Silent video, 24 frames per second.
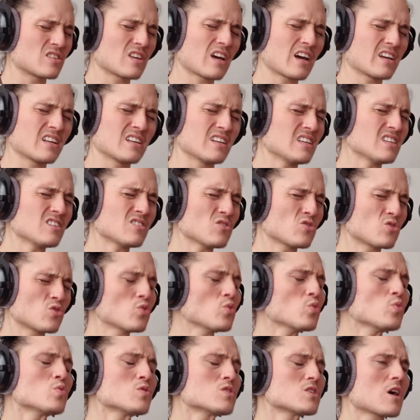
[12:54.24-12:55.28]
I need to
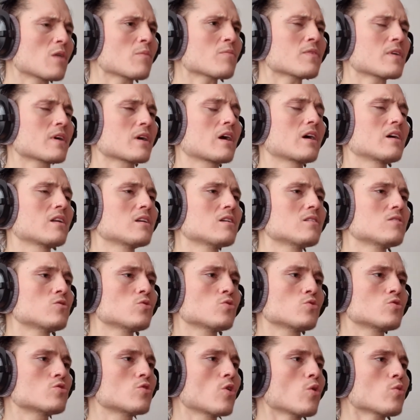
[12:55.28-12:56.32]
do something. I need
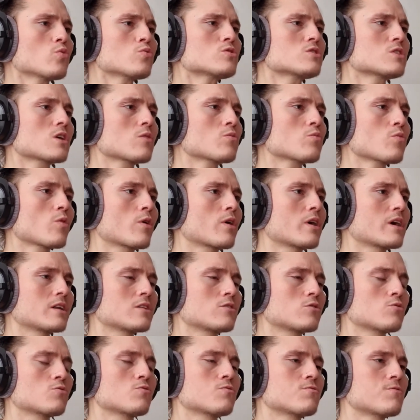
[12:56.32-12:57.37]
to go somewhere
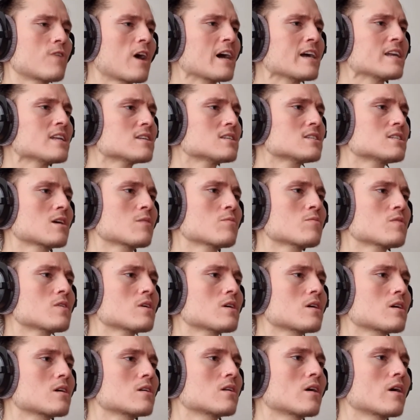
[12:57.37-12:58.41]
and to find
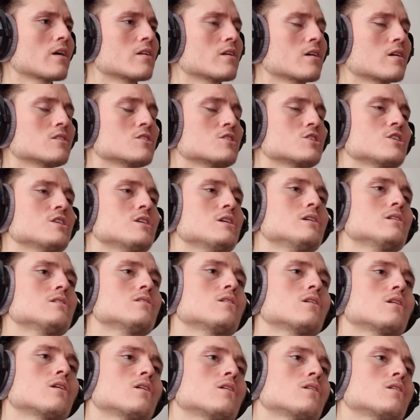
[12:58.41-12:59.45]
something. And she
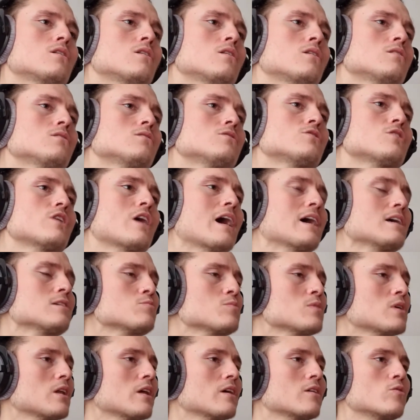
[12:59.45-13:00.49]

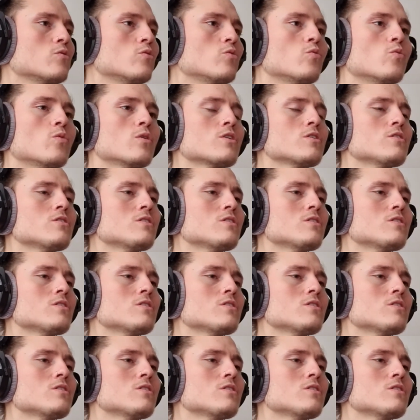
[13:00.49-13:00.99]
asked me, like, what do